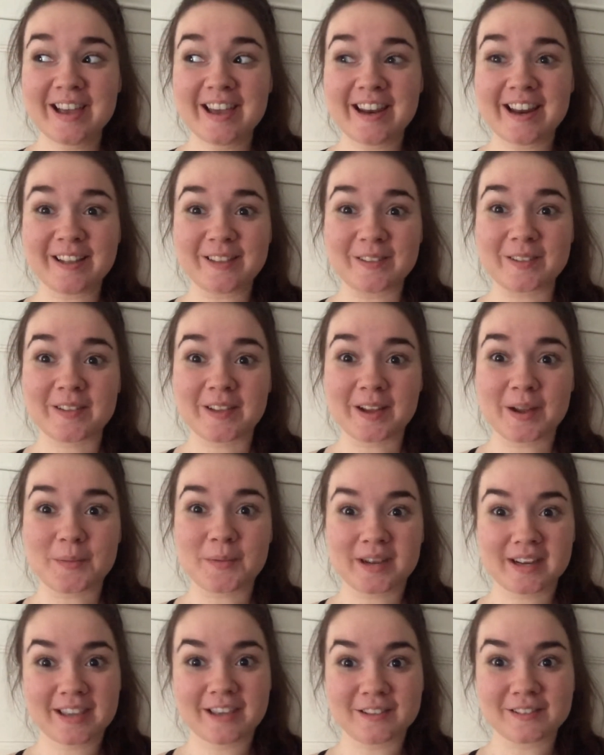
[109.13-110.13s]
and I look like I
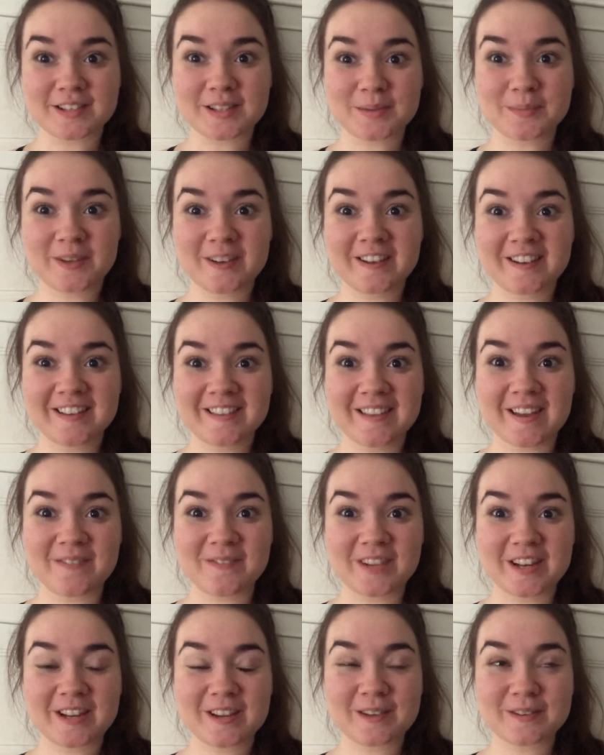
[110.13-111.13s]
want to kill someone in that
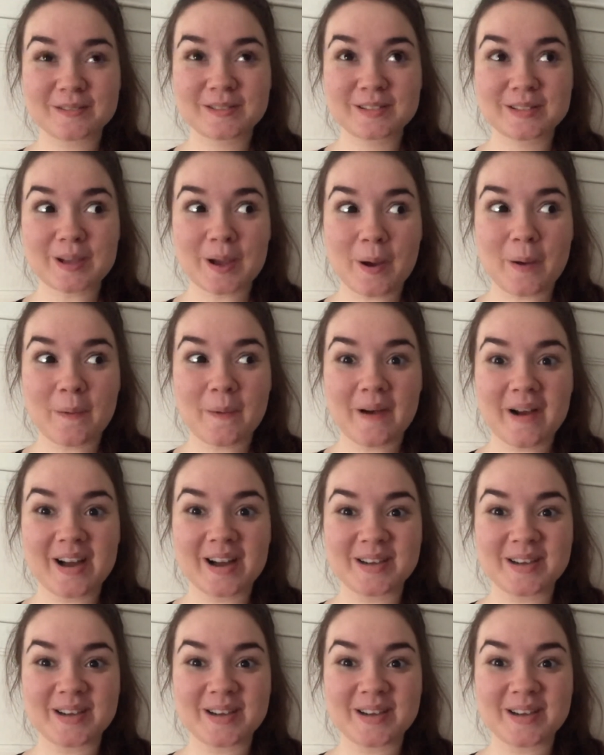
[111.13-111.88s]
video. So,